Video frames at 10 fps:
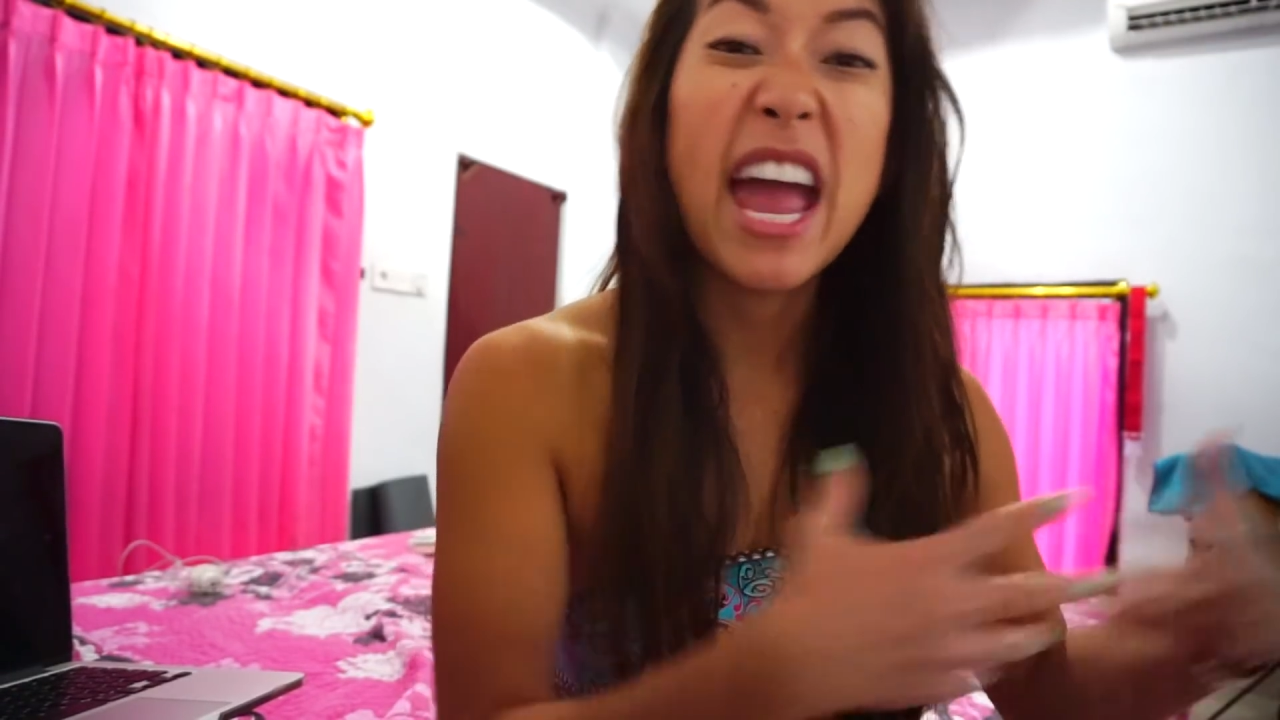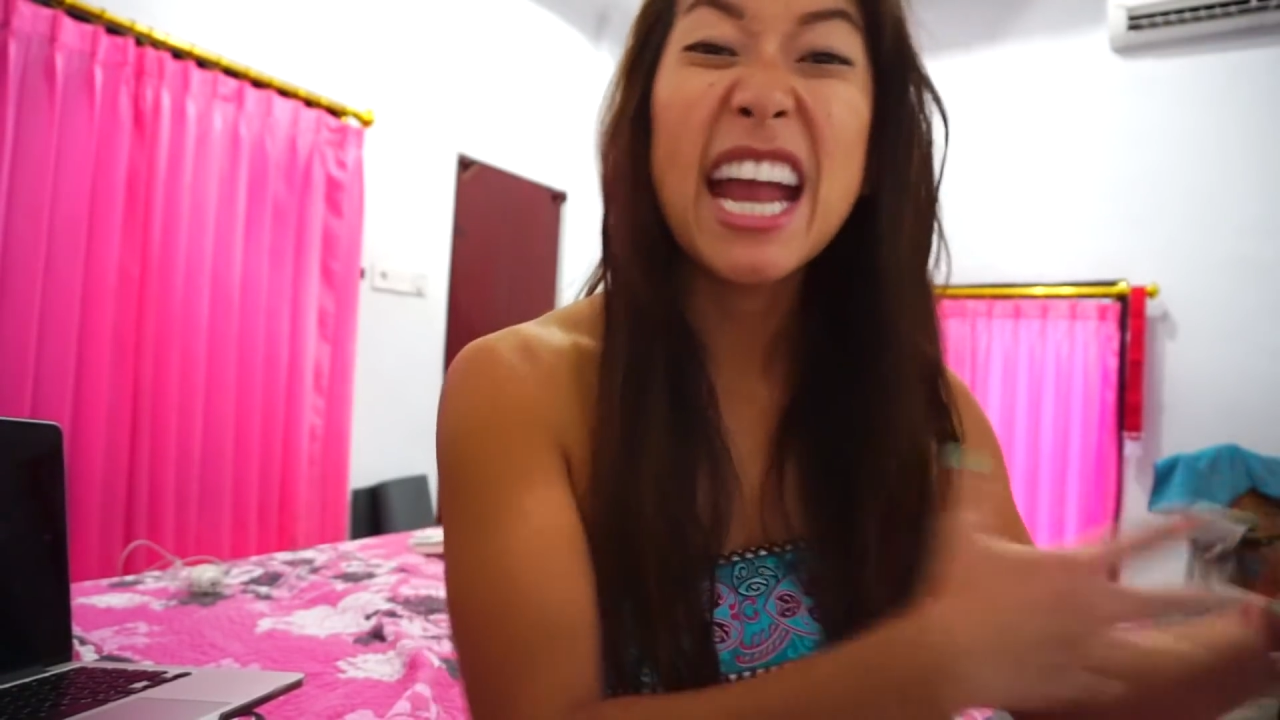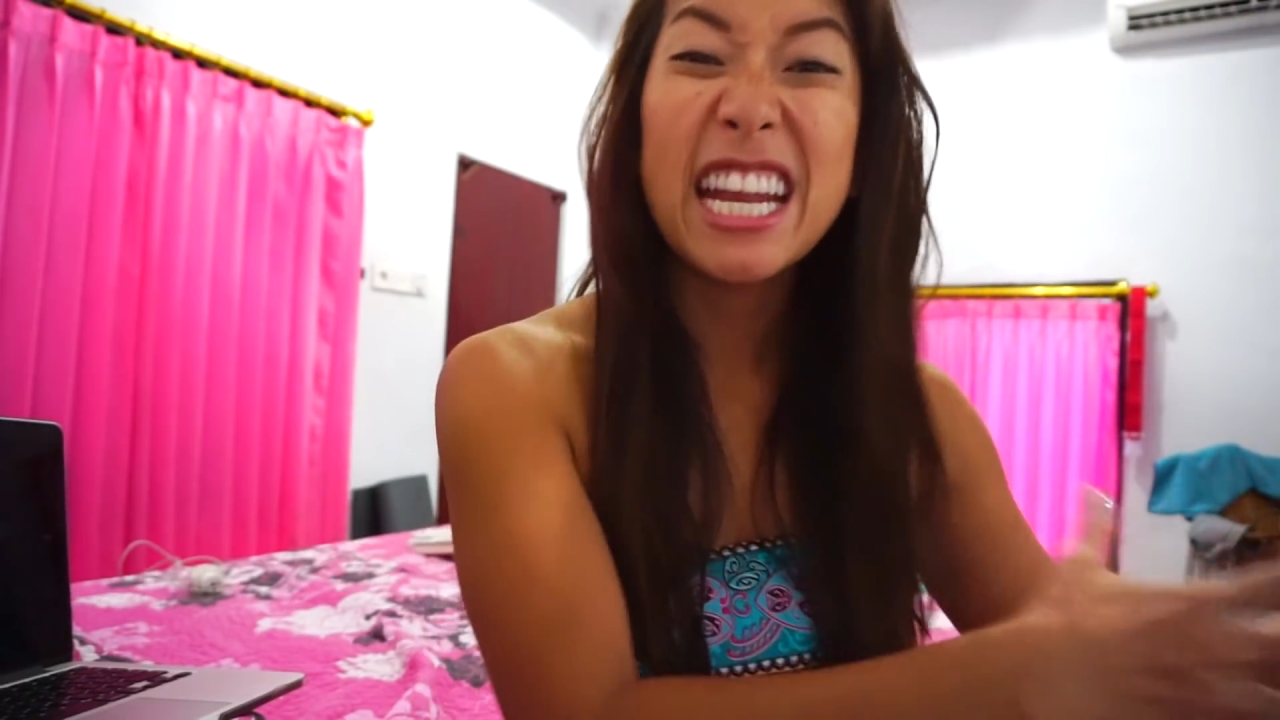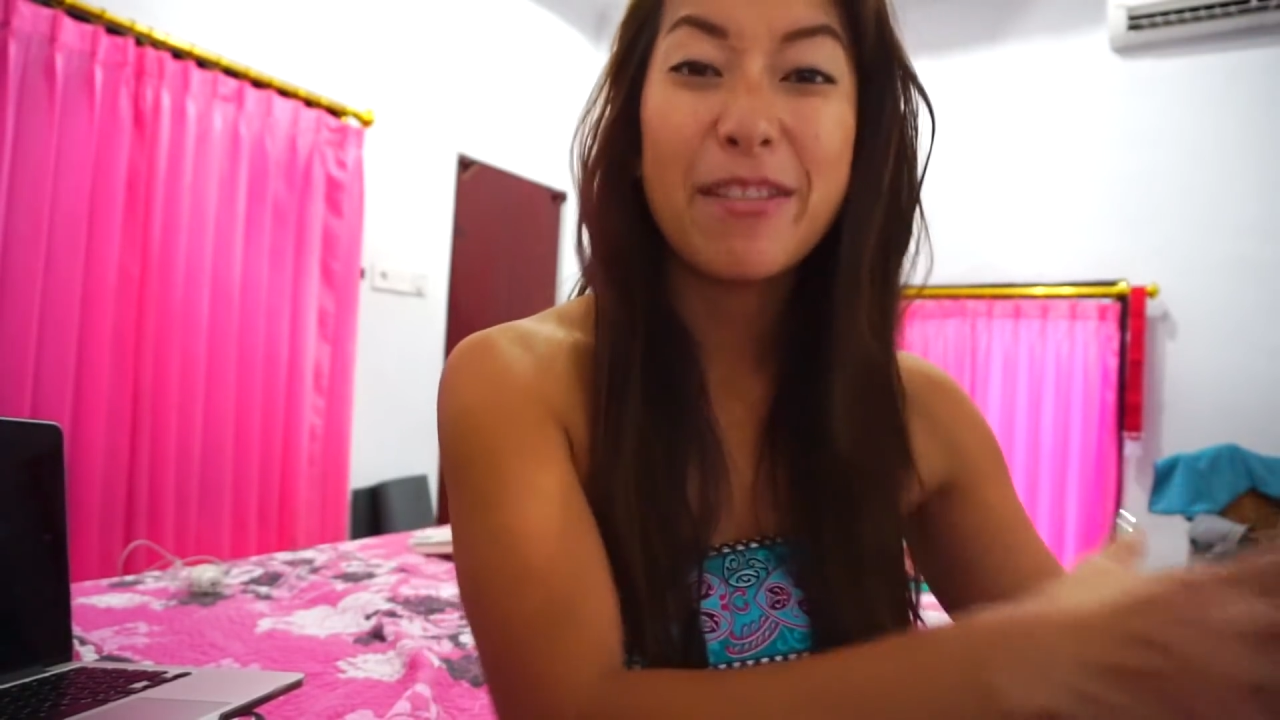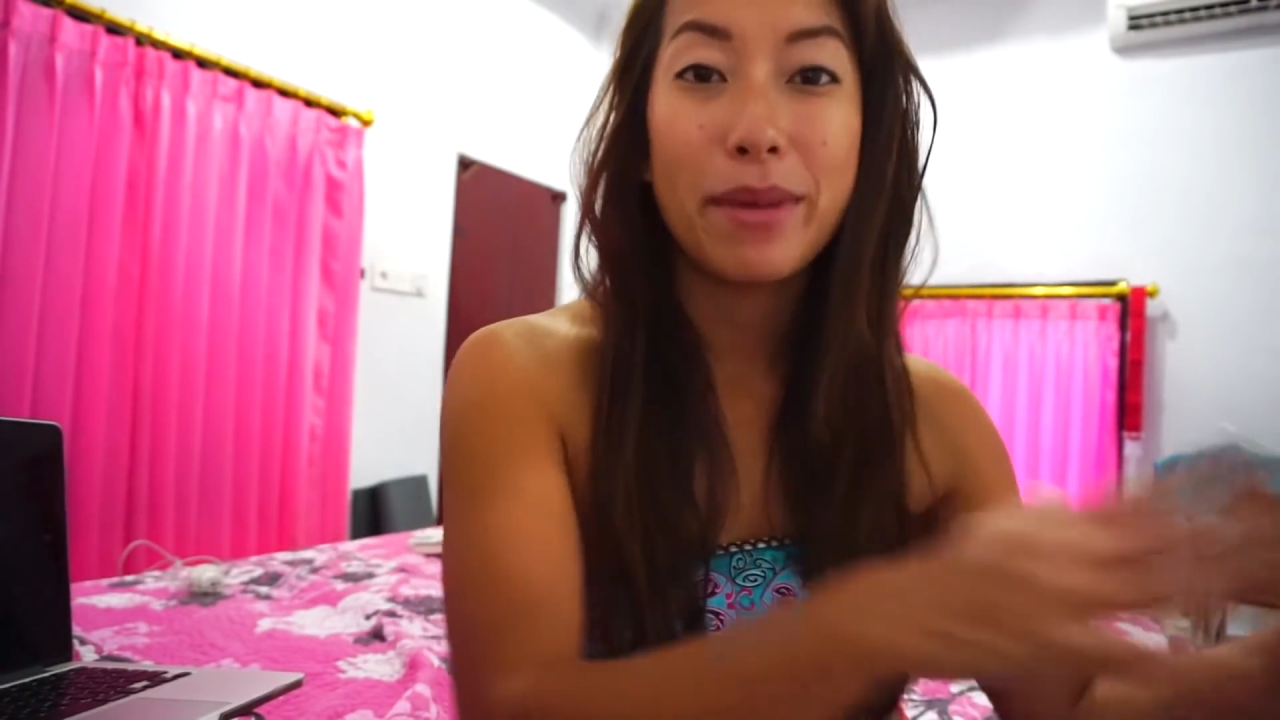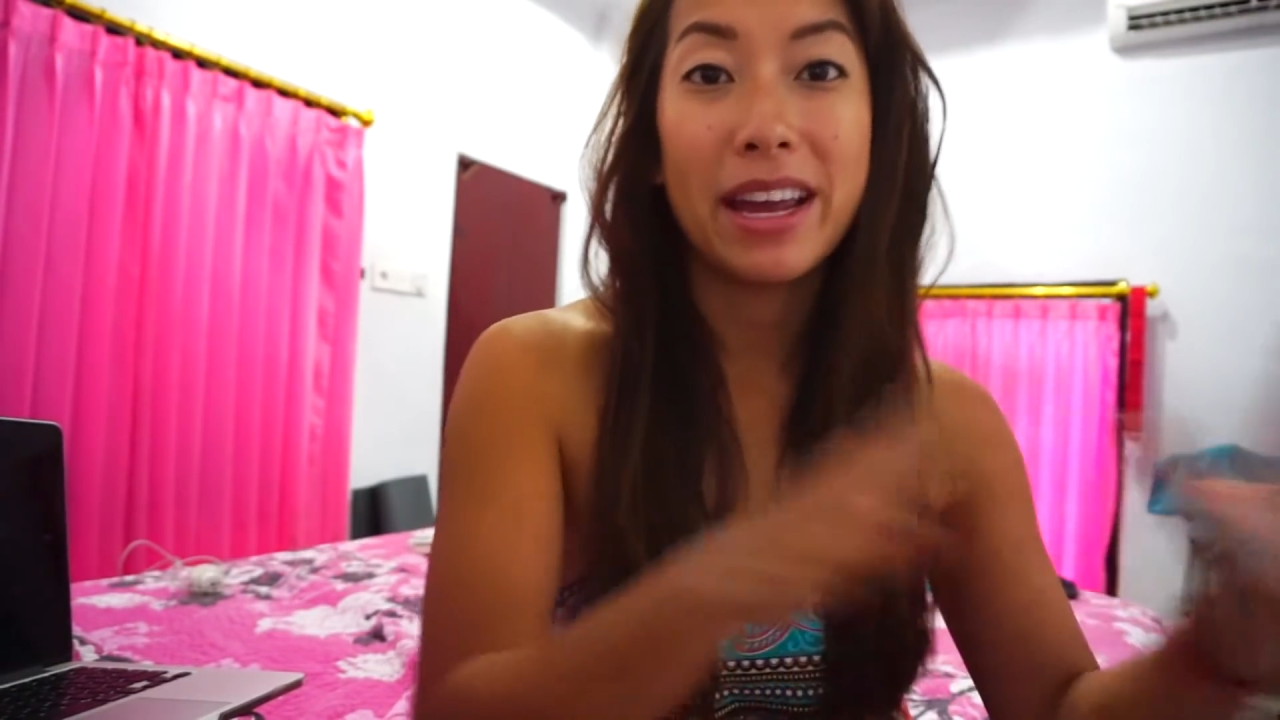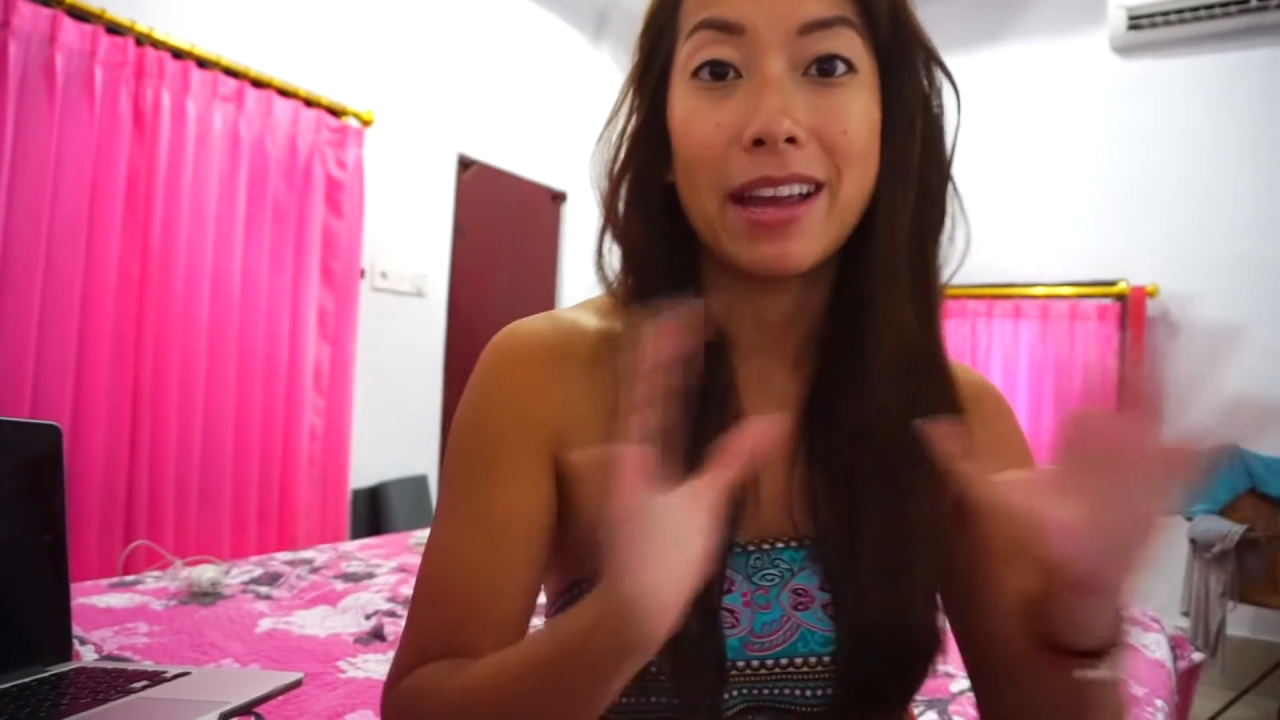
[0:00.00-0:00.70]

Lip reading: any of my